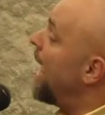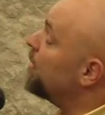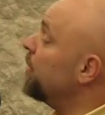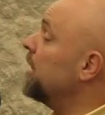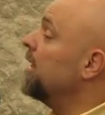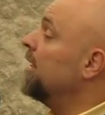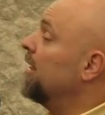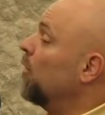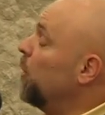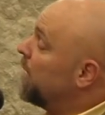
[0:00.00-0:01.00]
Actually,
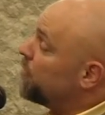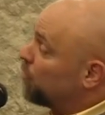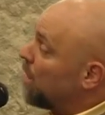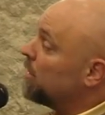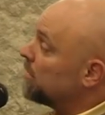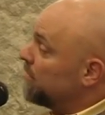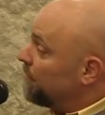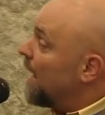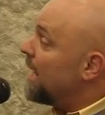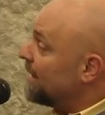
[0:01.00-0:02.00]
we have struggled to
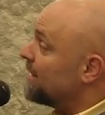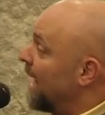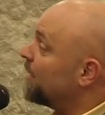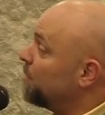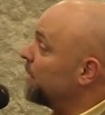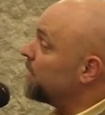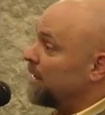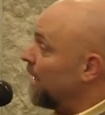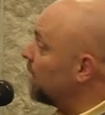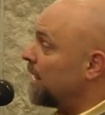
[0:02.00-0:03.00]
find textbooks
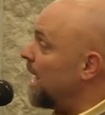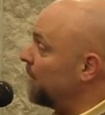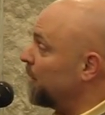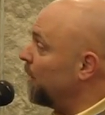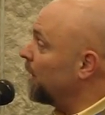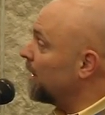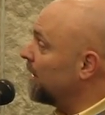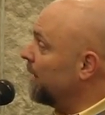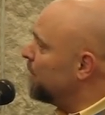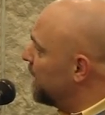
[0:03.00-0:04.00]
that aren't Common Core.
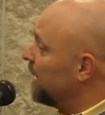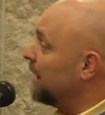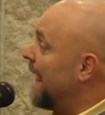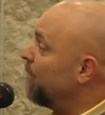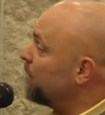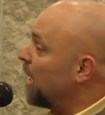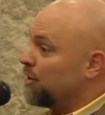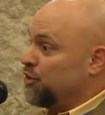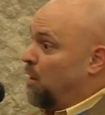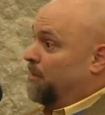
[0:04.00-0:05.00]
And particularly in language
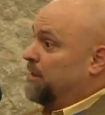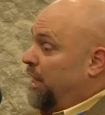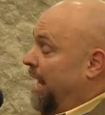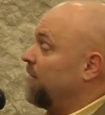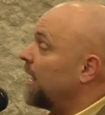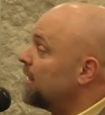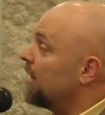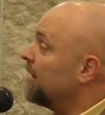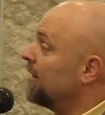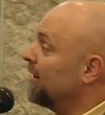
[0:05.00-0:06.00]
arts, you almost you can't find
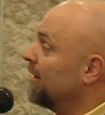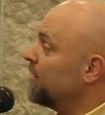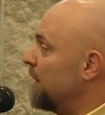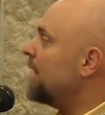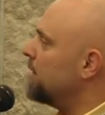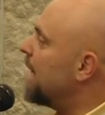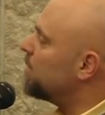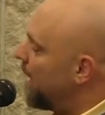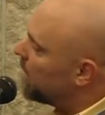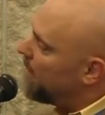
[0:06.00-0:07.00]
it. So that's,
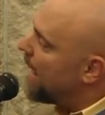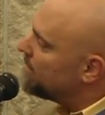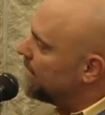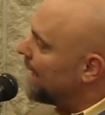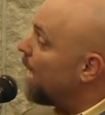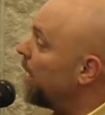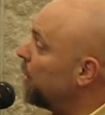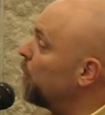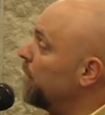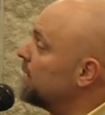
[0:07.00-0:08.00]
that's my capacity and how I
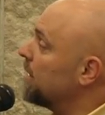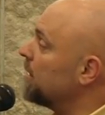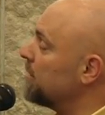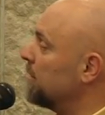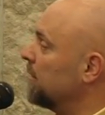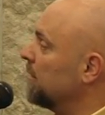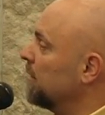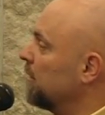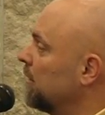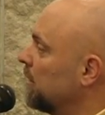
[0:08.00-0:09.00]
know these things.
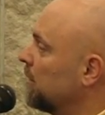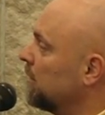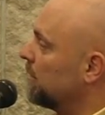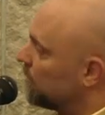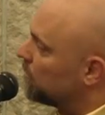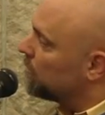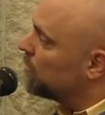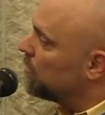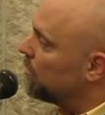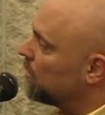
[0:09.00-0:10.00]
Okay. You're
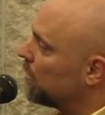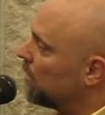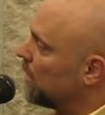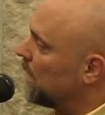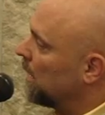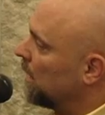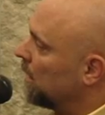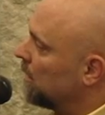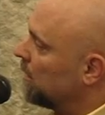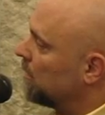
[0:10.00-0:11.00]
not speaking on behalf
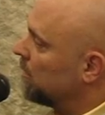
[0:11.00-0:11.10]
of